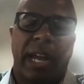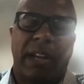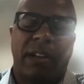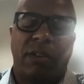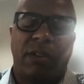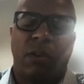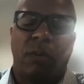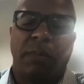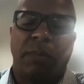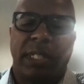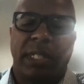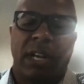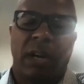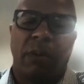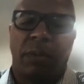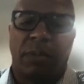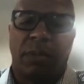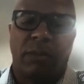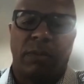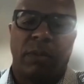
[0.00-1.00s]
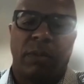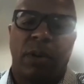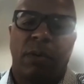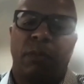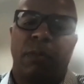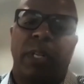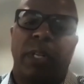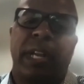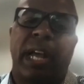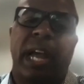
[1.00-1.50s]
I normally dealt with
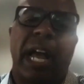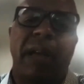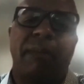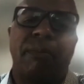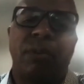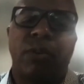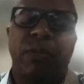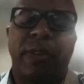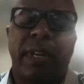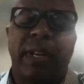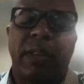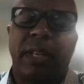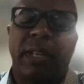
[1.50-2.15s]
really high profile